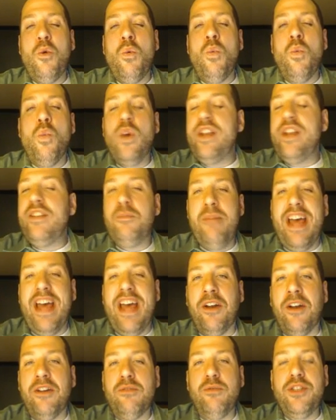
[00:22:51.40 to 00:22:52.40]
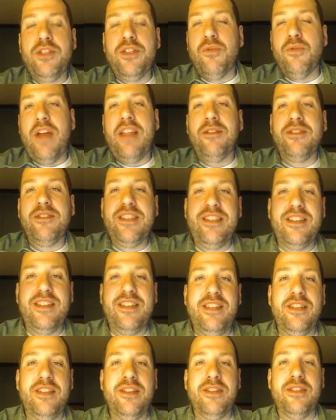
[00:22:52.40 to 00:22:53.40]
what is better? Would you rather listen
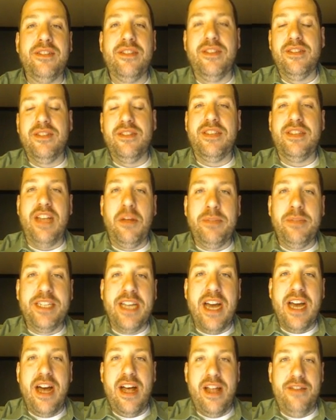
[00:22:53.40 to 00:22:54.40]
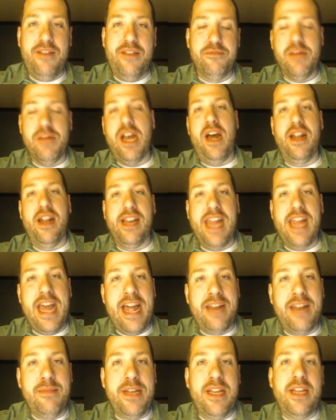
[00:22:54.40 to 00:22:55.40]
to Salman Khan from Khan
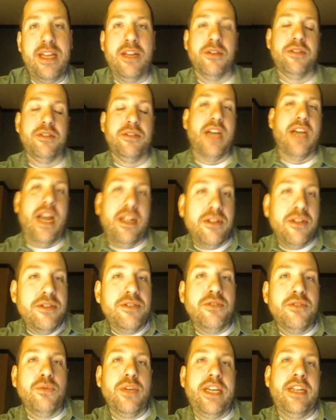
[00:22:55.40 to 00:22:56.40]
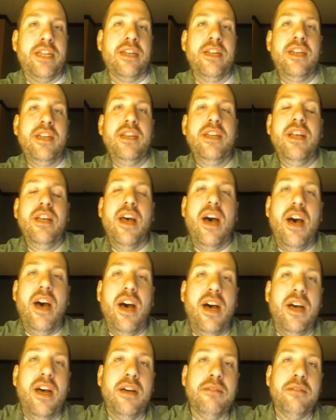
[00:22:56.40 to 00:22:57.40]
Academy or Tyler DeWitt,
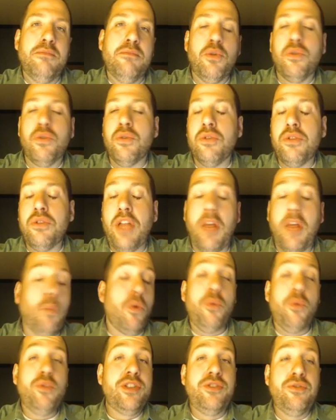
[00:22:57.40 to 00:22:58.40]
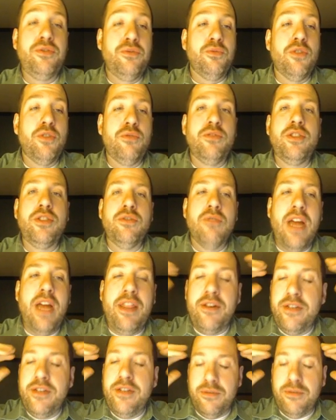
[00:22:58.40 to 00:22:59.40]
or like what would you
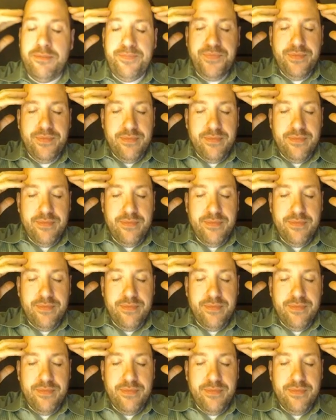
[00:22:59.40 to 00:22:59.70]
rather do?